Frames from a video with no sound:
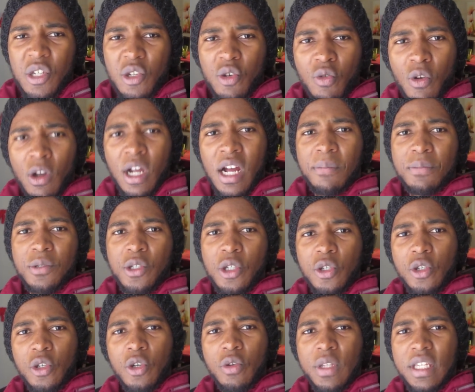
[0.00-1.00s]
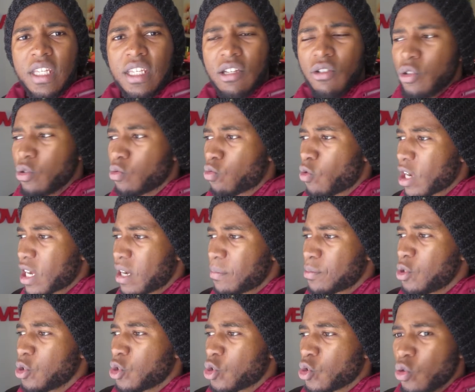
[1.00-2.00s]
or you rock up to uni, or you rock
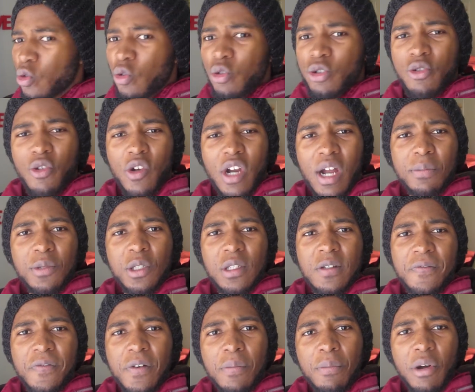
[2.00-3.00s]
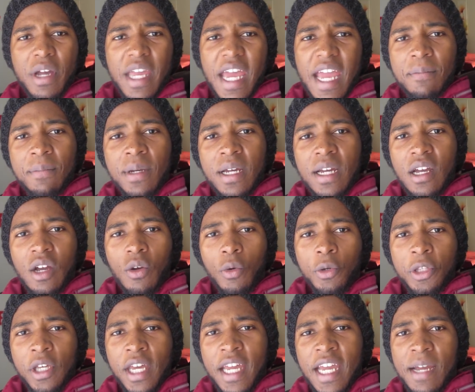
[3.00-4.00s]
up to school, you rock up to the football game
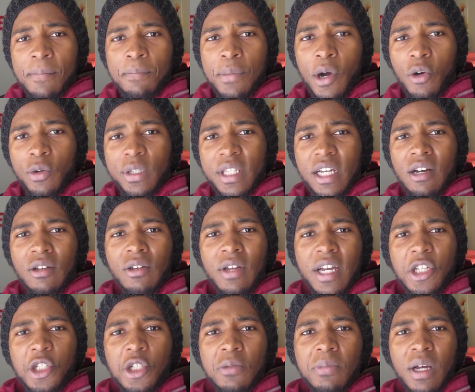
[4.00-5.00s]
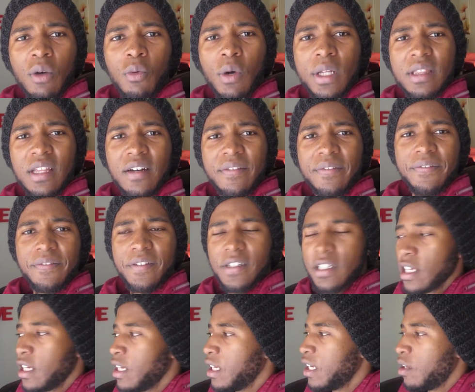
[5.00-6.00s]
with your head bald, they're going to look at you and be like, what the fuck?